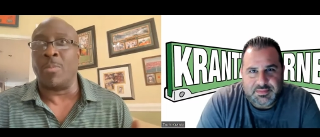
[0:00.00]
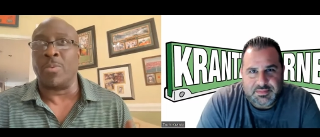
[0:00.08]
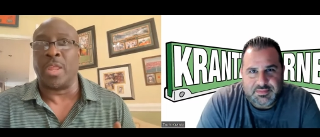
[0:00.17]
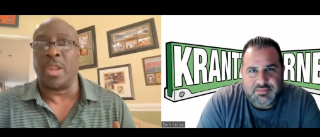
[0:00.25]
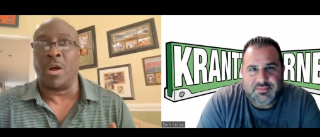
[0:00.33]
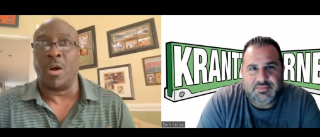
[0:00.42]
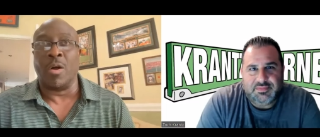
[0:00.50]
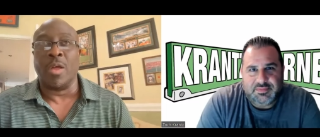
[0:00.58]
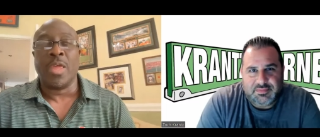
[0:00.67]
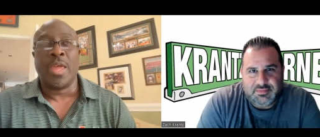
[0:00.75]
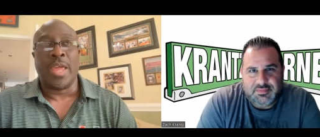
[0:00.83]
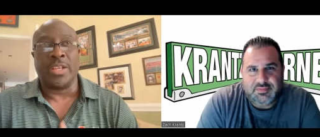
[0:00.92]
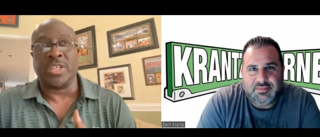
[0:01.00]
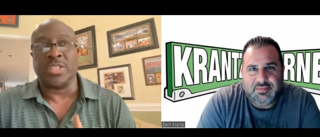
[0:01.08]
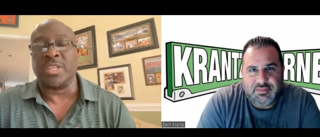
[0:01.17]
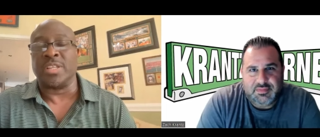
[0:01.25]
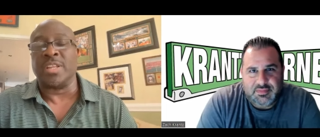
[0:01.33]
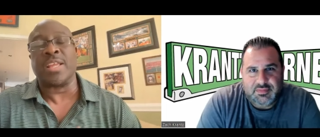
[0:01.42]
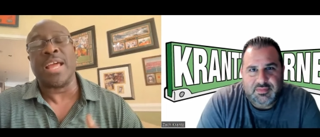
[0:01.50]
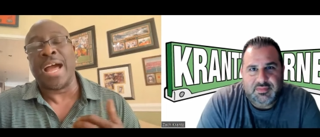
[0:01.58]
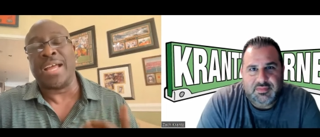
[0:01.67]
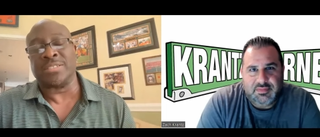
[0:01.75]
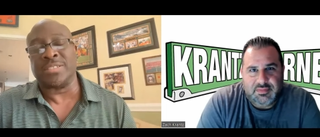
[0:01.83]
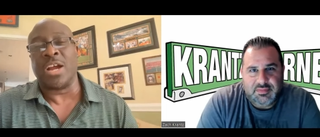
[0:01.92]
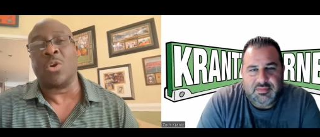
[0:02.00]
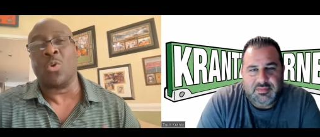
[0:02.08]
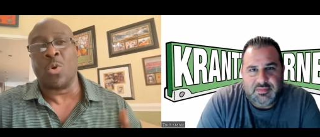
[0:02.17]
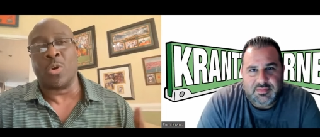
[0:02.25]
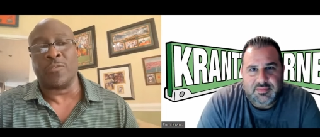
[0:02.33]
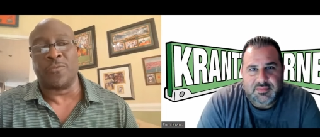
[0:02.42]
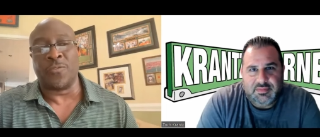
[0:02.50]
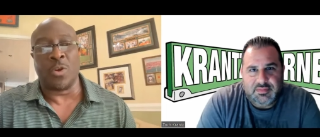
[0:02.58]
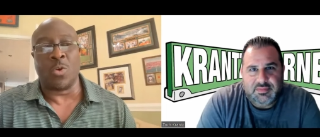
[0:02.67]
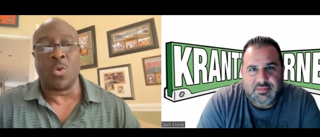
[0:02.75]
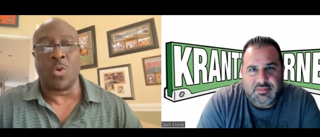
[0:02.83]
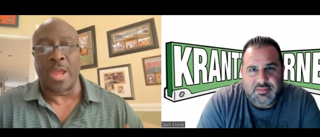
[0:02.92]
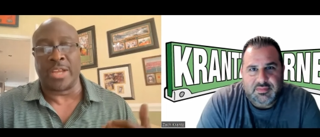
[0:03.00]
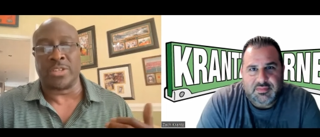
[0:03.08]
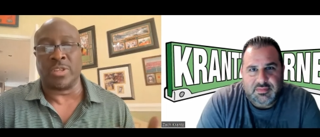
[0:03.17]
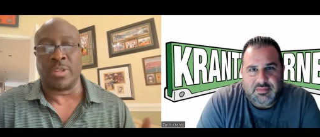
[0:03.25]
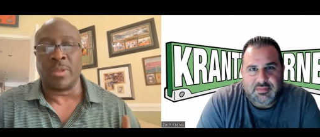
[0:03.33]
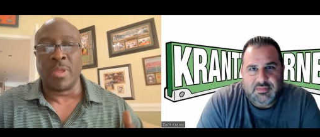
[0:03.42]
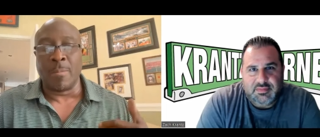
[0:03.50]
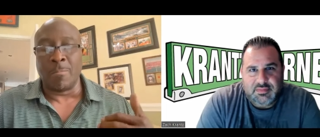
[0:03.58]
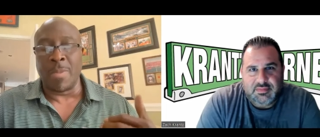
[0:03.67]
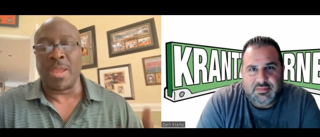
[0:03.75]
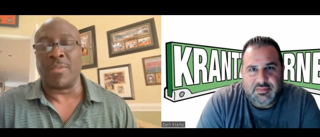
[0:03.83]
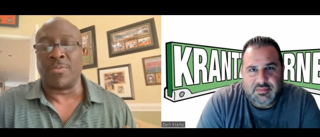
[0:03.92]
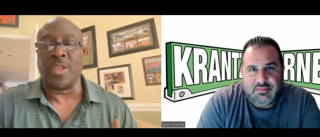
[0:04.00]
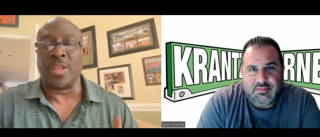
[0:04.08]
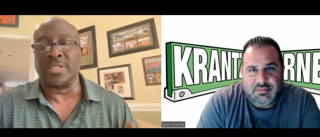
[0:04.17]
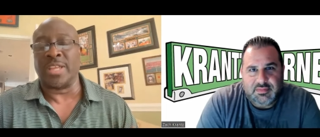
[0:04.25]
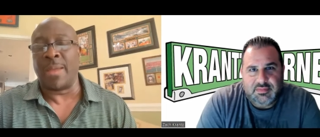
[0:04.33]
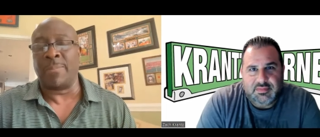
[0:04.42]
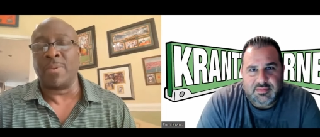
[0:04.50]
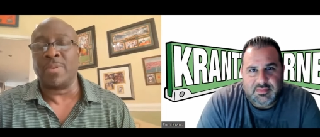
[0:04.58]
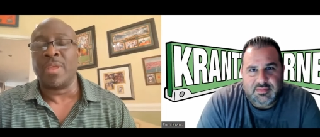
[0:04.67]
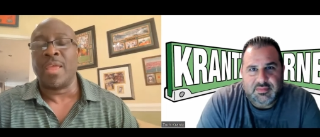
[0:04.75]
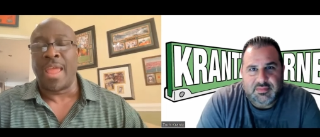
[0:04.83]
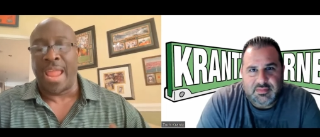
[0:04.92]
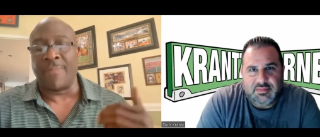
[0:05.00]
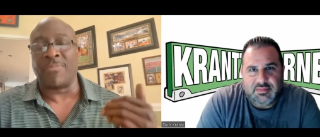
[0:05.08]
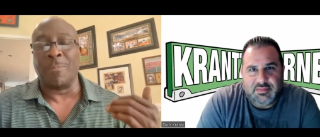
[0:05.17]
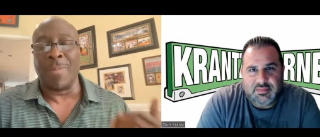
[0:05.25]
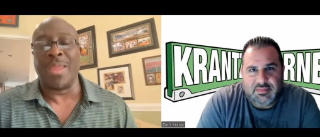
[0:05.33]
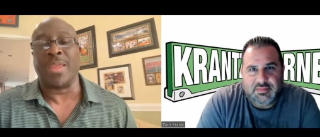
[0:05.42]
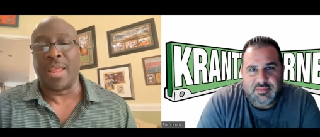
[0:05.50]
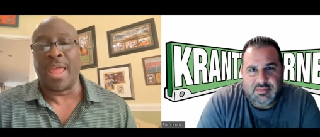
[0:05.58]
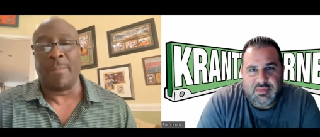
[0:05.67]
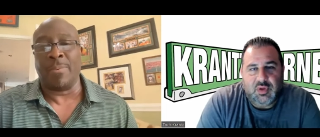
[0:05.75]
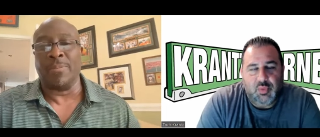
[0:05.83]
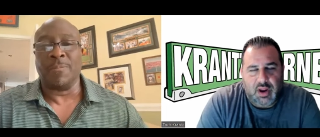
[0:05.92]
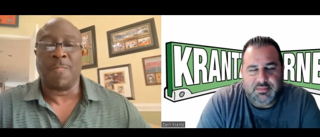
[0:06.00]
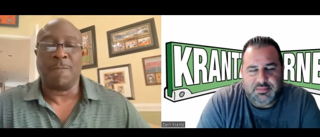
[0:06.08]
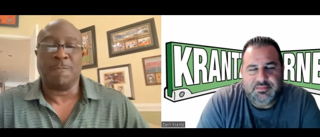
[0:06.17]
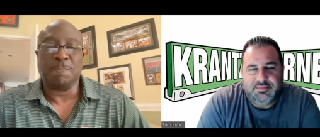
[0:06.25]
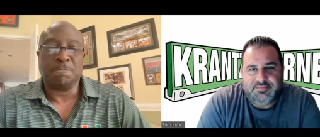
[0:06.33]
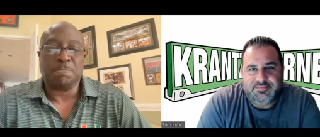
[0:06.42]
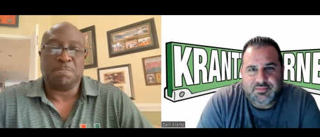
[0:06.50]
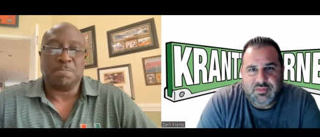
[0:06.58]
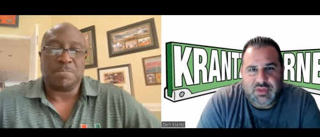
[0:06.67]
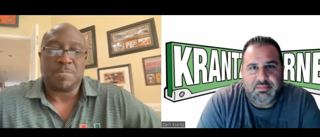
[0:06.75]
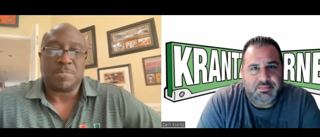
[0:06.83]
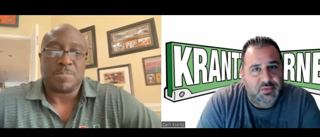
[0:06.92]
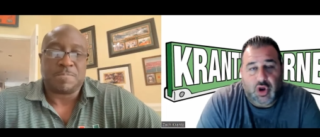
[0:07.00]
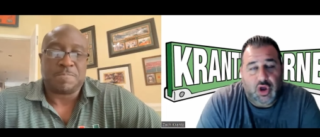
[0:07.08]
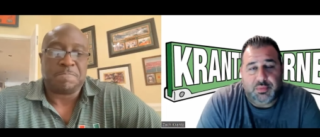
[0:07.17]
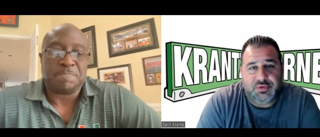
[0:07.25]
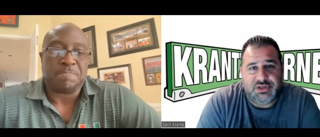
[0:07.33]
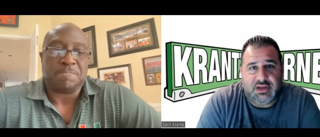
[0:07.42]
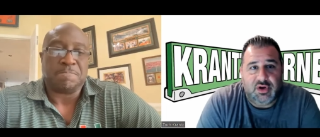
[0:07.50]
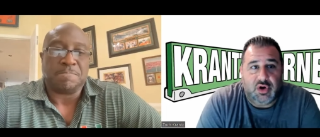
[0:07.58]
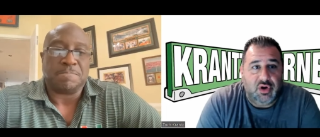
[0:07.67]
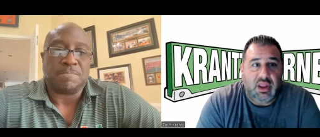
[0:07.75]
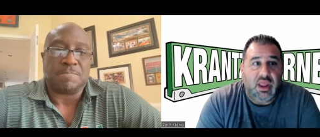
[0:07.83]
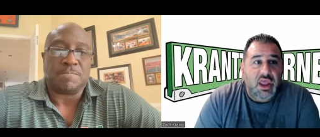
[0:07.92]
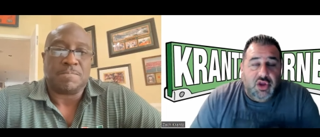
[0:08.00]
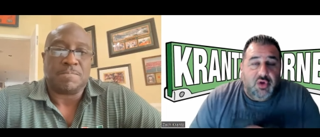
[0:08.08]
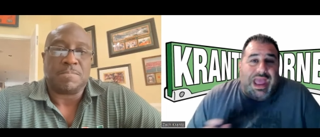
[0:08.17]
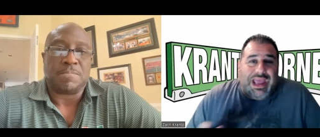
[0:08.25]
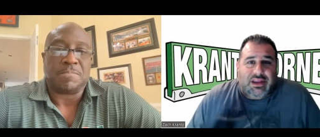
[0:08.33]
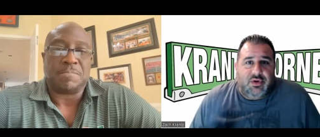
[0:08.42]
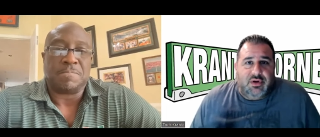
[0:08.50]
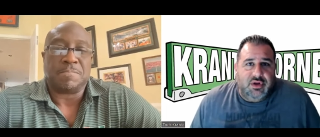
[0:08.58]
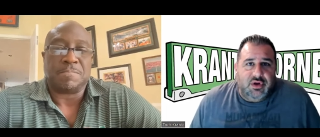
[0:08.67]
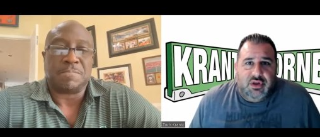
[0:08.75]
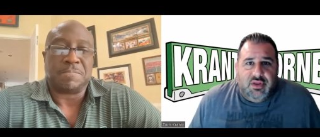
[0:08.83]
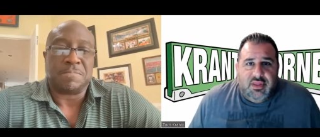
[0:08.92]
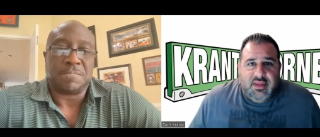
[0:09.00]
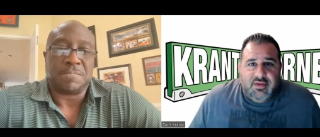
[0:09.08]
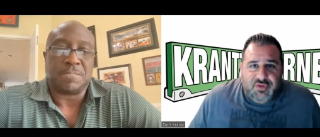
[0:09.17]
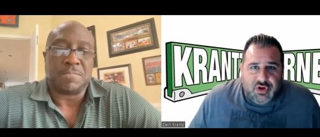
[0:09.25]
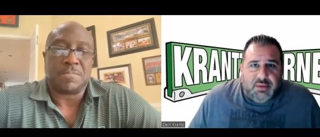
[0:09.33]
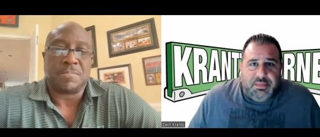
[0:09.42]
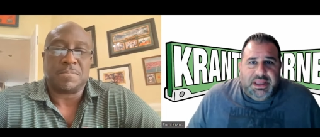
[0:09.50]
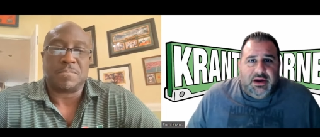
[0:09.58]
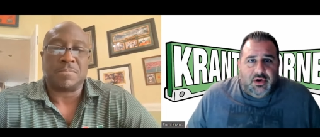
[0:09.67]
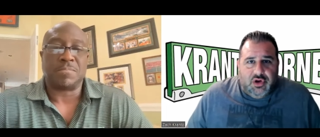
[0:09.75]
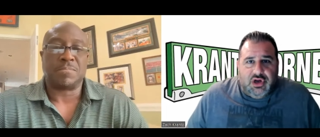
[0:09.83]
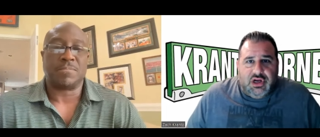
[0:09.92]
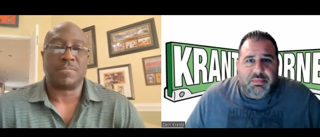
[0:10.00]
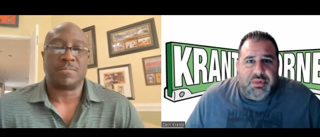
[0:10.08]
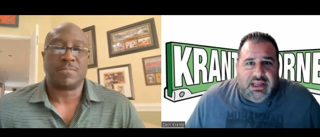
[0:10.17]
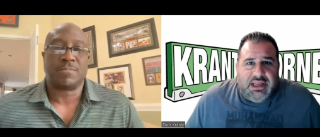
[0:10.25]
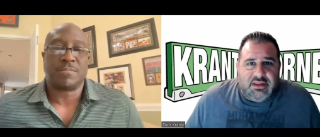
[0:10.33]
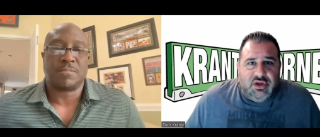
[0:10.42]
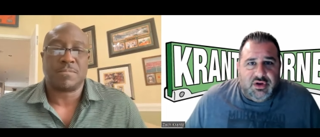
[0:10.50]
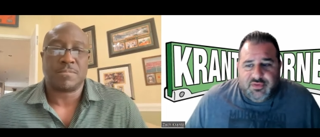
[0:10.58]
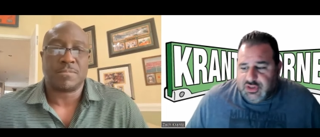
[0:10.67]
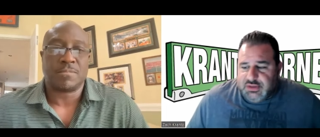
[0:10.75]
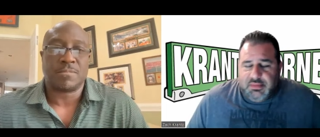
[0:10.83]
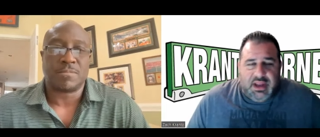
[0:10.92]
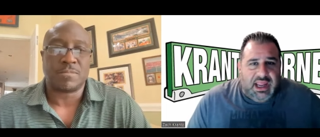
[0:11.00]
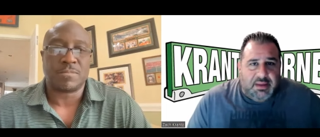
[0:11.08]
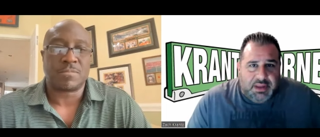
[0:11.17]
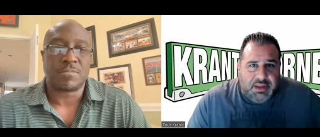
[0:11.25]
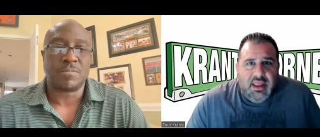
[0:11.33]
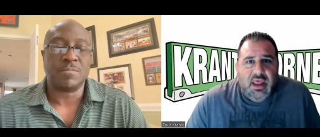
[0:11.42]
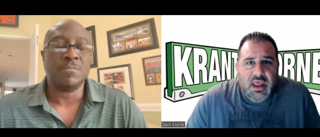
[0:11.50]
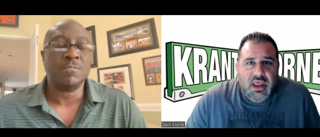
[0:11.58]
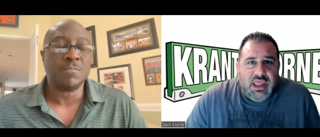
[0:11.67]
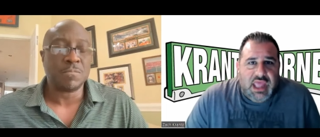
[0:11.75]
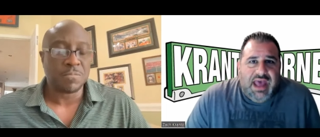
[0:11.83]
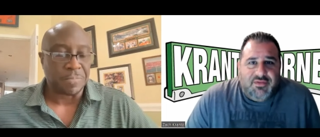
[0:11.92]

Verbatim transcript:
Speaker 1: with that at all. It's just that the guys now who are on the field who are actually making things happen have to make it happen.
Speaker 2: Right. Yep, you're 100. percent You're you're accurate. You're, you, if you're going to be here and you're going to play at the University of Miami, mm-hmm. you